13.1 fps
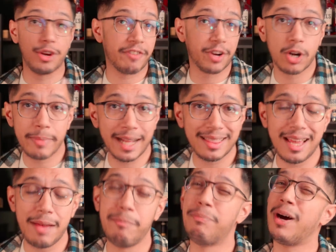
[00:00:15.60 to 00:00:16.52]
you've heard about
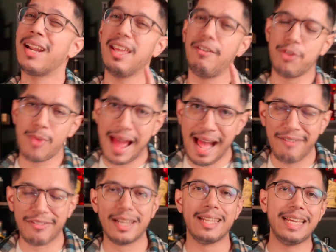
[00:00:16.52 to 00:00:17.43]
them, but if you
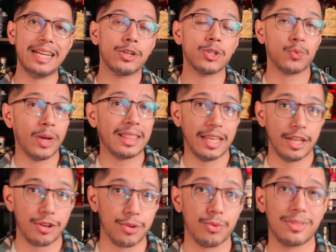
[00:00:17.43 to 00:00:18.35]
haven't, here's what they
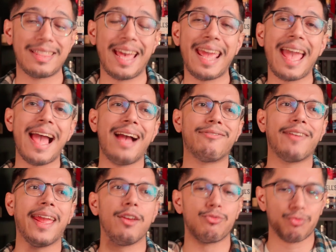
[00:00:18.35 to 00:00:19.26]
do. They have
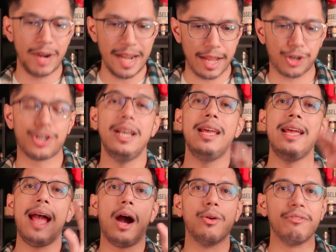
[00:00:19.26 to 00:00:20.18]
a ranch
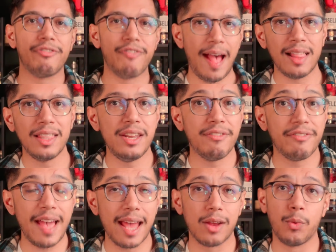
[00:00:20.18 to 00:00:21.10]
out in Fallon,
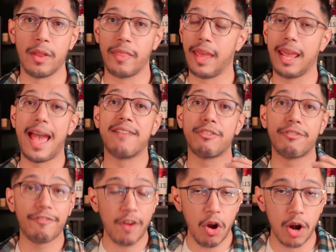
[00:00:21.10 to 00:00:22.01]
Nevada, where they have a
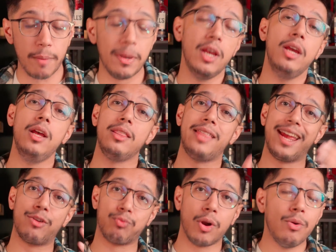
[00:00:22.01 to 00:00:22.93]
farm. They
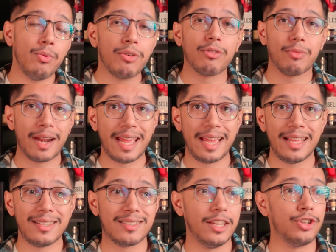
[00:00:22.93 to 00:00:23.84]
grow the
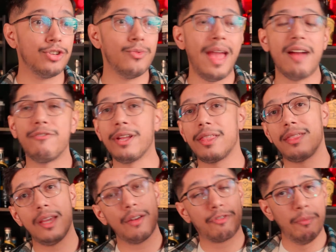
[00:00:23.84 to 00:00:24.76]
grains, they do
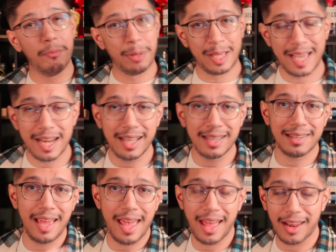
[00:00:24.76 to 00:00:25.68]
everything from beginning
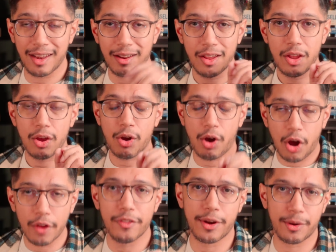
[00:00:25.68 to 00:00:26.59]
to end
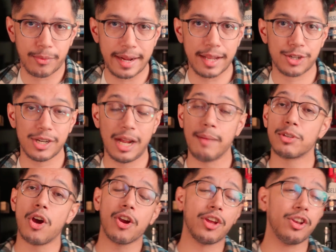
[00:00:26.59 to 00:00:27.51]
on their ranch. I'm
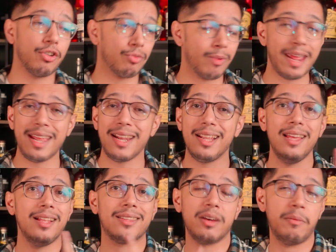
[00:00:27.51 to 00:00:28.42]
talking grain
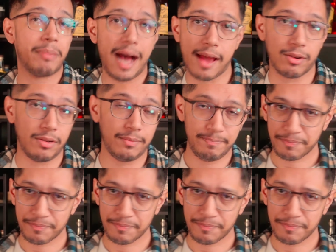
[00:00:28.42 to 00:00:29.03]
to bottle.